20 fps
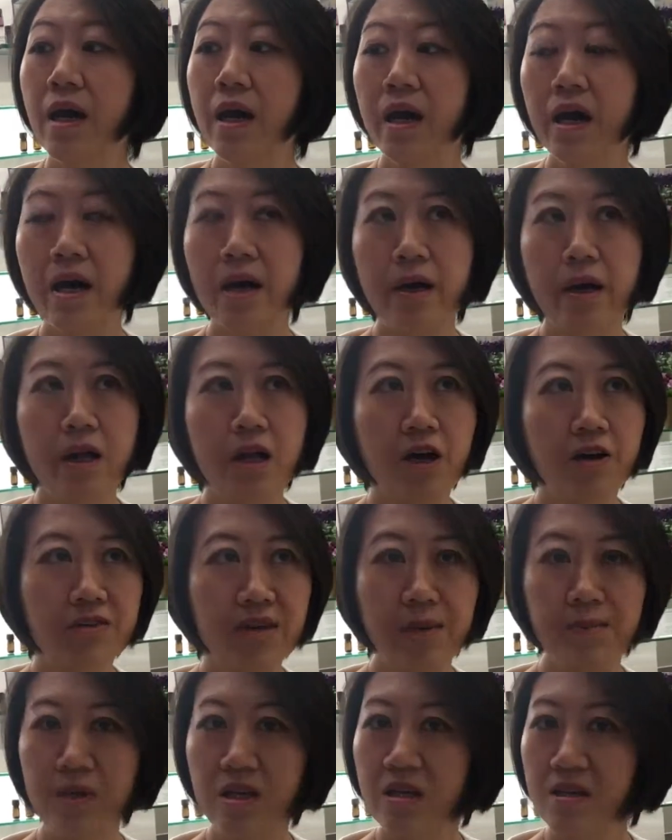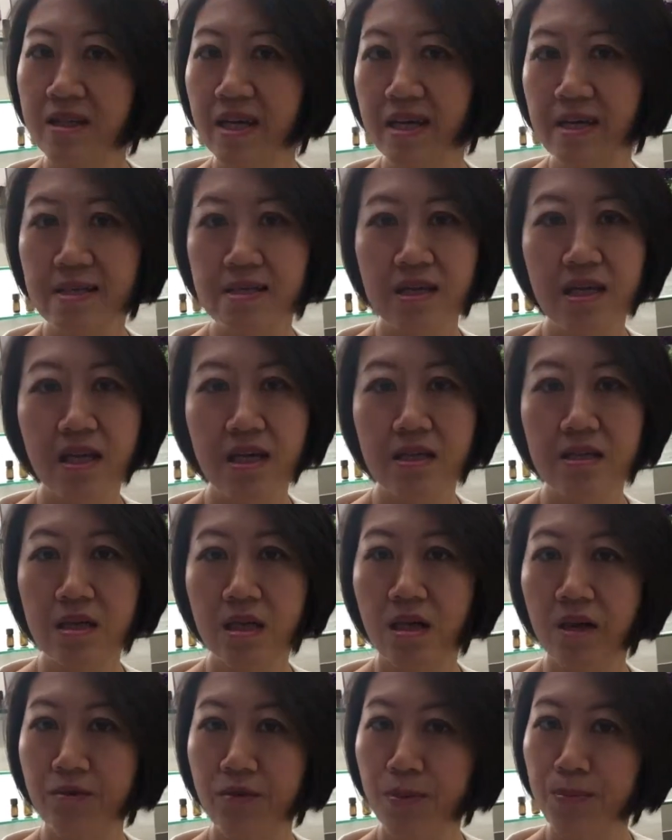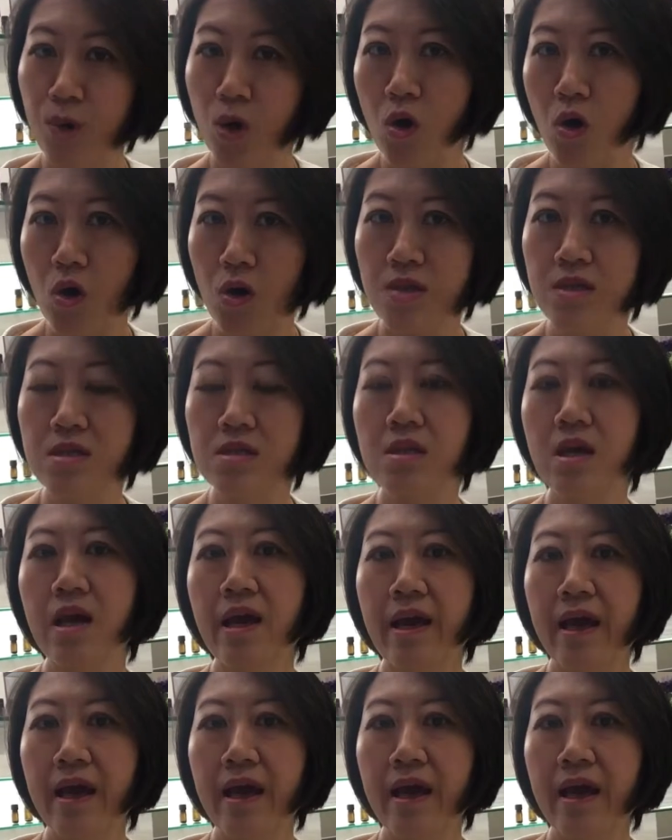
Uh, a lot of chemical testings, a lot of reports,